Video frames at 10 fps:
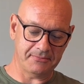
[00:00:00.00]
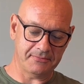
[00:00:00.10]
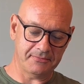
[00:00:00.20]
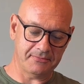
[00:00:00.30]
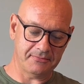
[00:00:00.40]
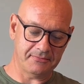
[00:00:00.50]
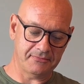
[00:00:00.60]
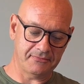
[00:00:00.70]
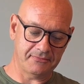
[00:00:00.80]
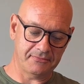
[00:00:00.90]

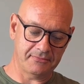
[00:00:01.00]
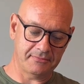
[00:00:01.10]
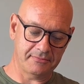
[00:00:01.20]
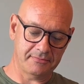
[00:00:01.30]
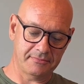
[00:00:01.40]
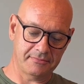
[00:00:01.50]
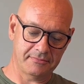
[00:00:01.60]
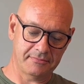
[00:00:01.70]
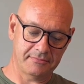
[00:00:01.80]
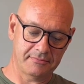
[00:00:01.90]

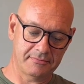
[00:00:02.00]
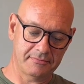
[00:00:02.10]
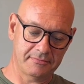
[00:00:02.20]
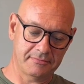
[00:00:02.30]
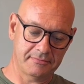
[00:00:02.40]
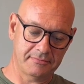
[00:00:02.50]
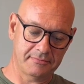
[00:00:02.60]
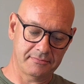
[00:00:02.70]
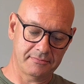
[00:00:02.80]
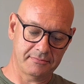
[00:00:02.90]

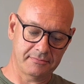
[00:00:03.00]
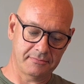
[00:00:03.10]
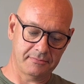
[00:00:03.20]
(no one is talking)